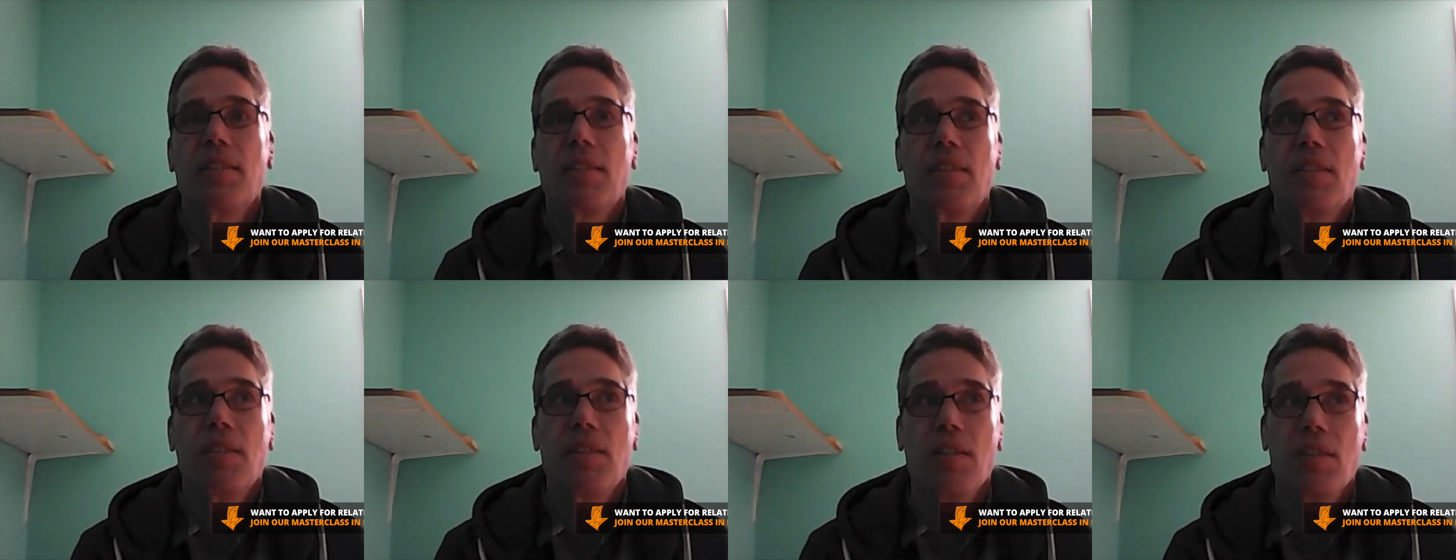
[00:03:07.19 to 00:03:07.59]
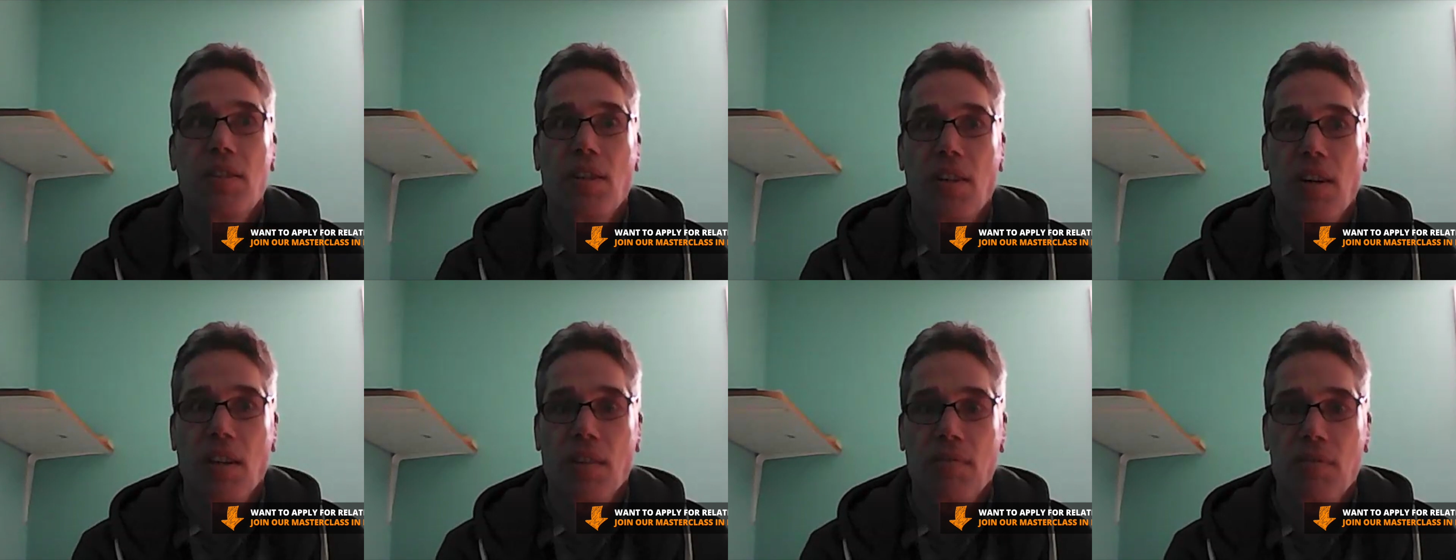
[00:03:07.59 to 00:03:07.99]

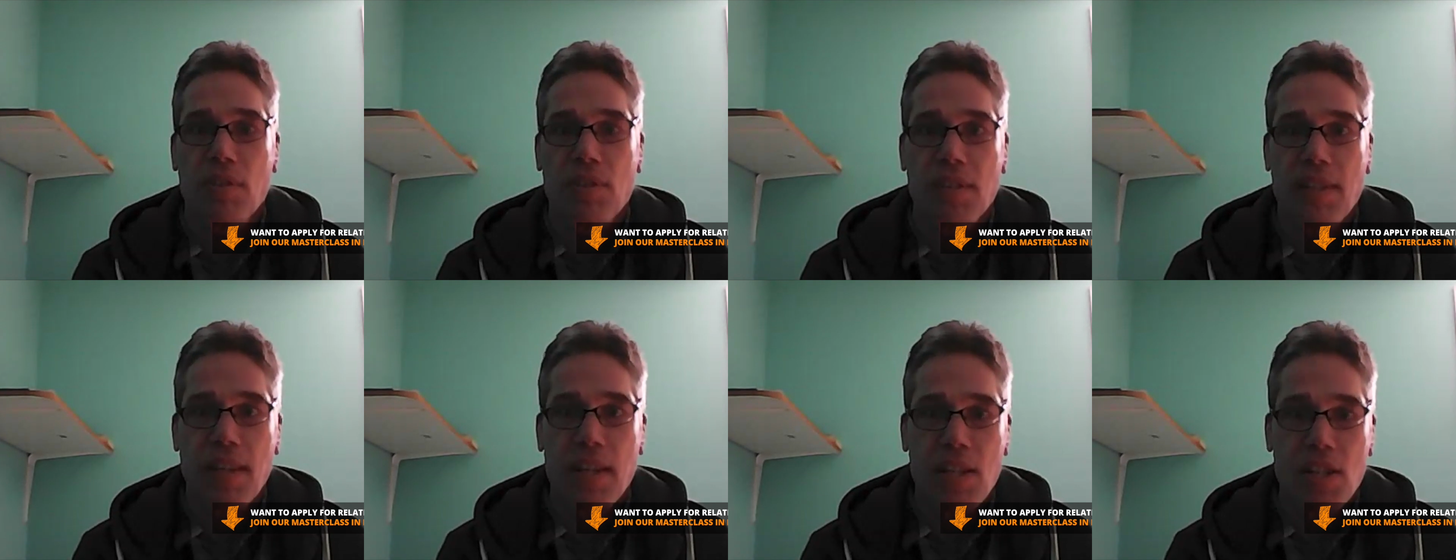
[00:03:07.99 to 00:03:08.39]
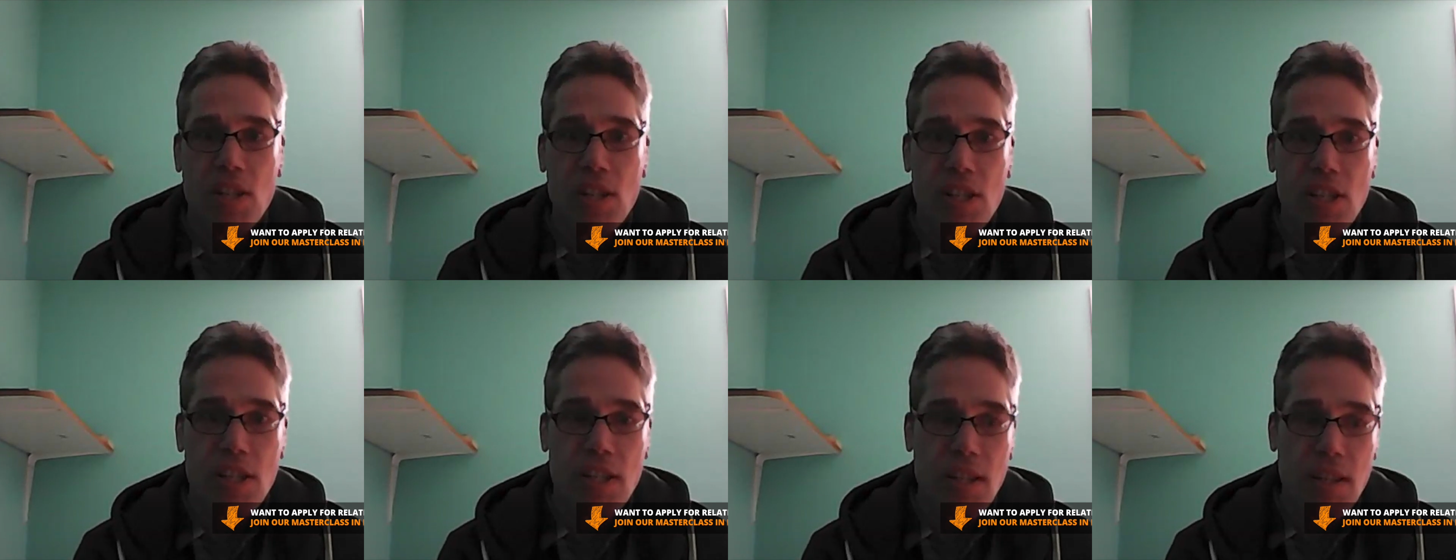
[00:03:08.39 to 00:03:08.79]
the
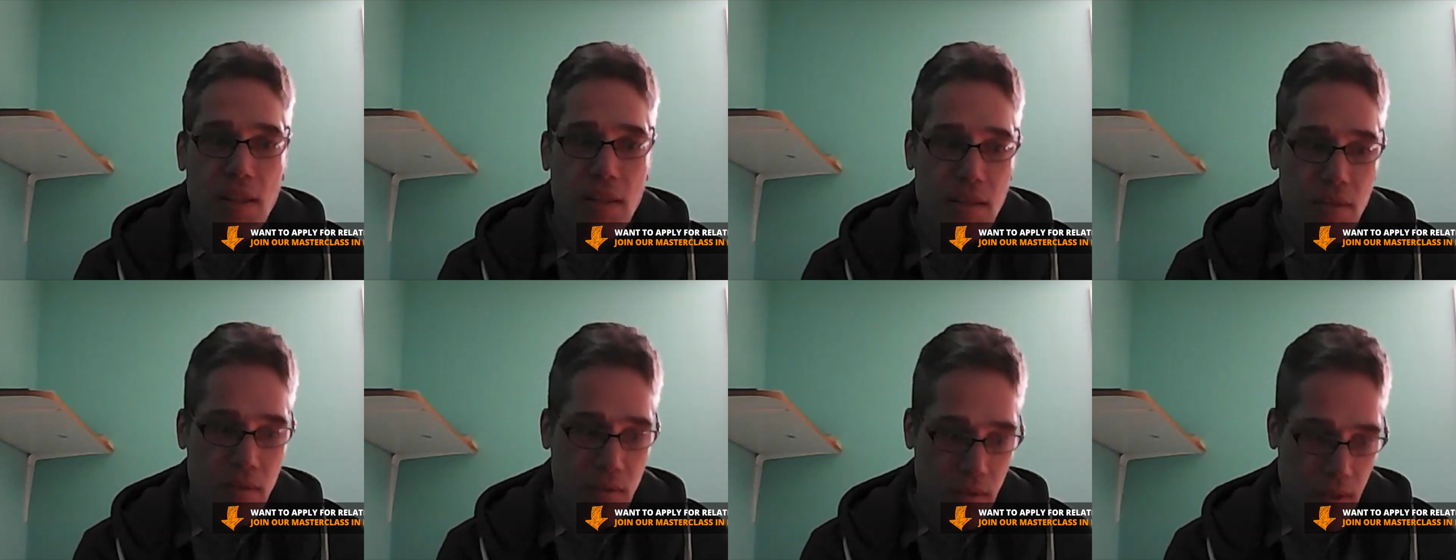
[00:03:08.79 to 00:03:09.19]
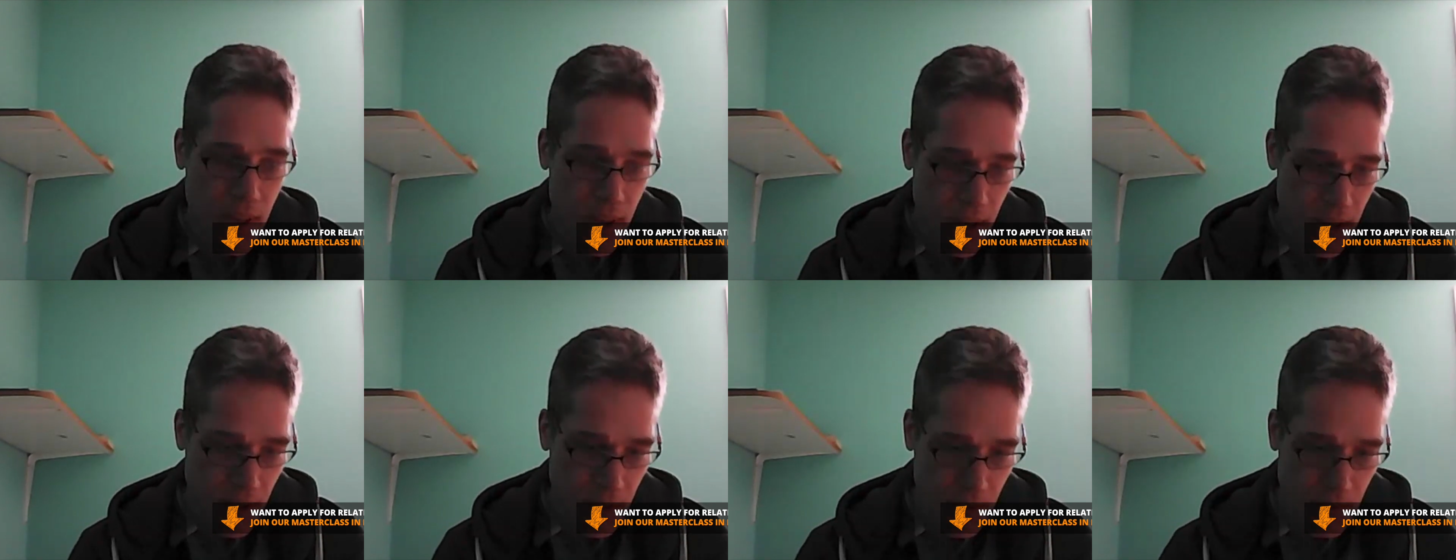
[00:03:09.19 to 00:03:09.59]
conversation
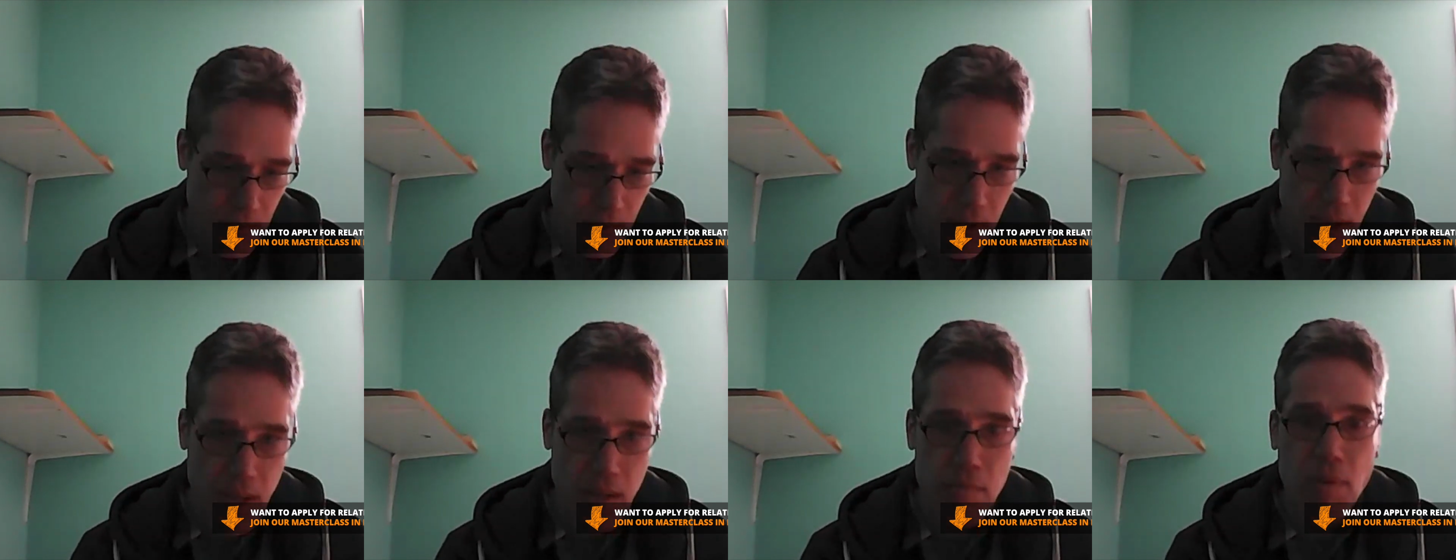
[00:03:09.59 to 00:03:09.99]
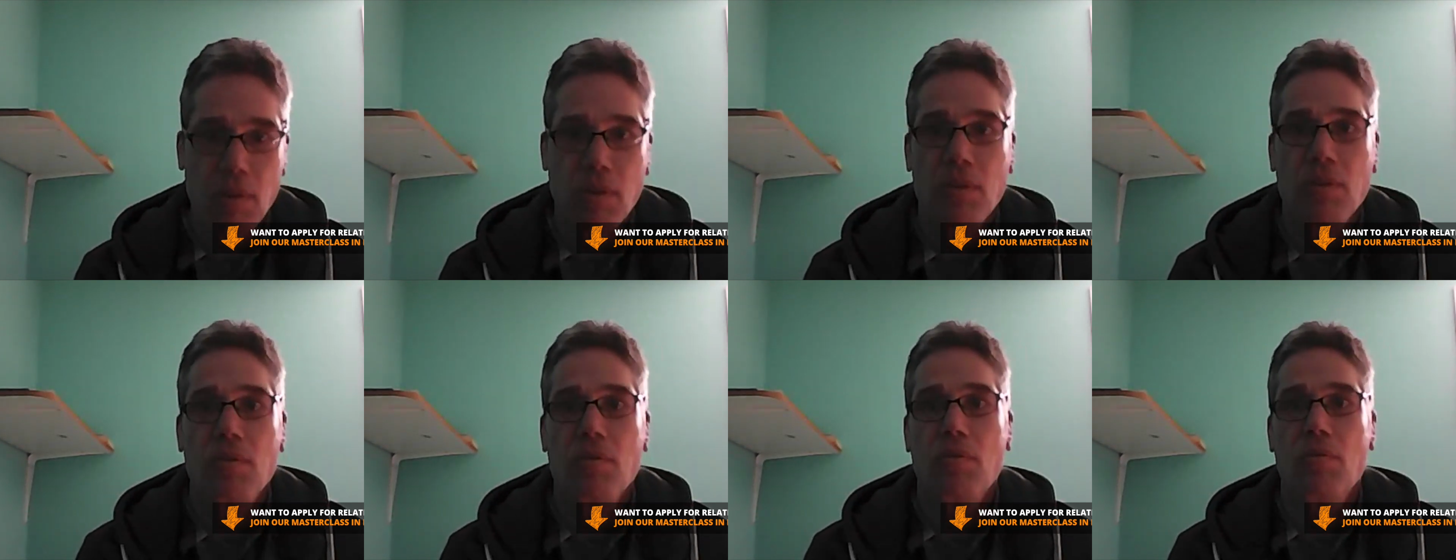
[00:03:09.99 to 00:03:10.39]
and be
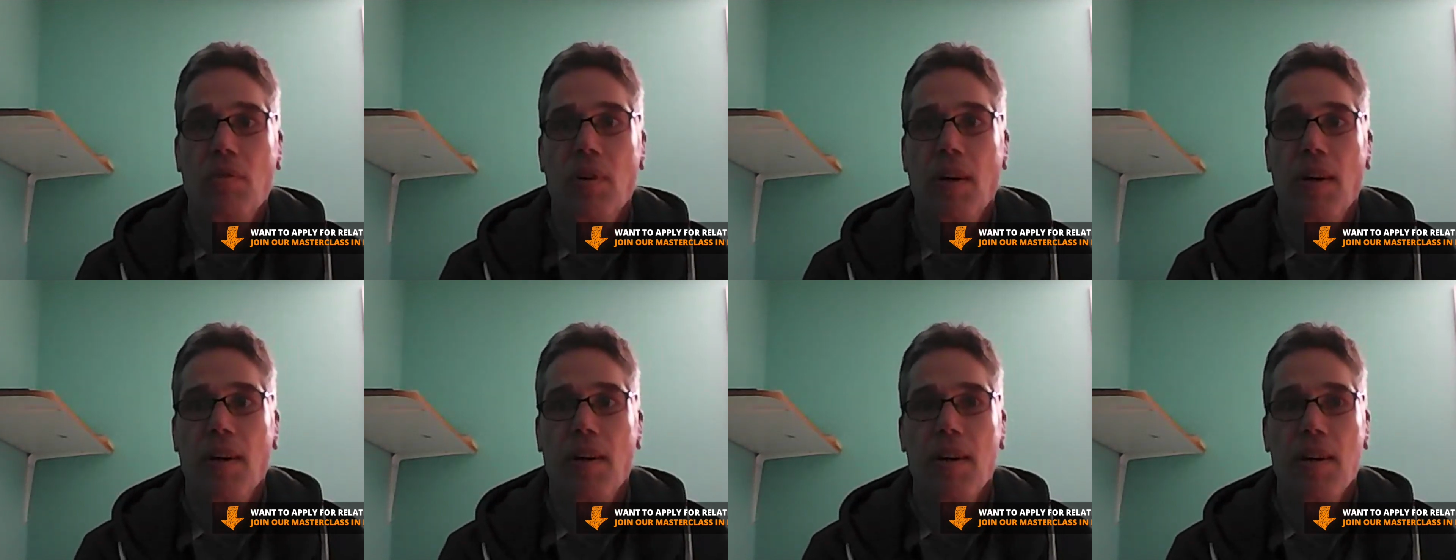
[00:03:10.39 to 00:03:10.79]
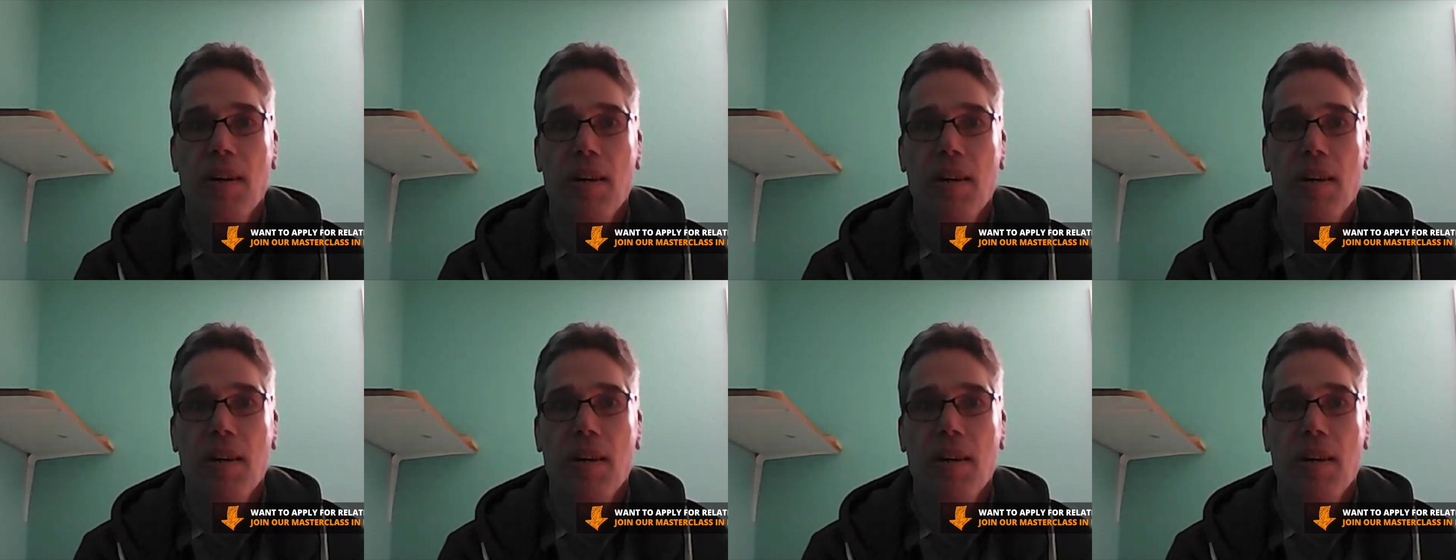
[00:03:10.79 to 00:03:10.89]
able to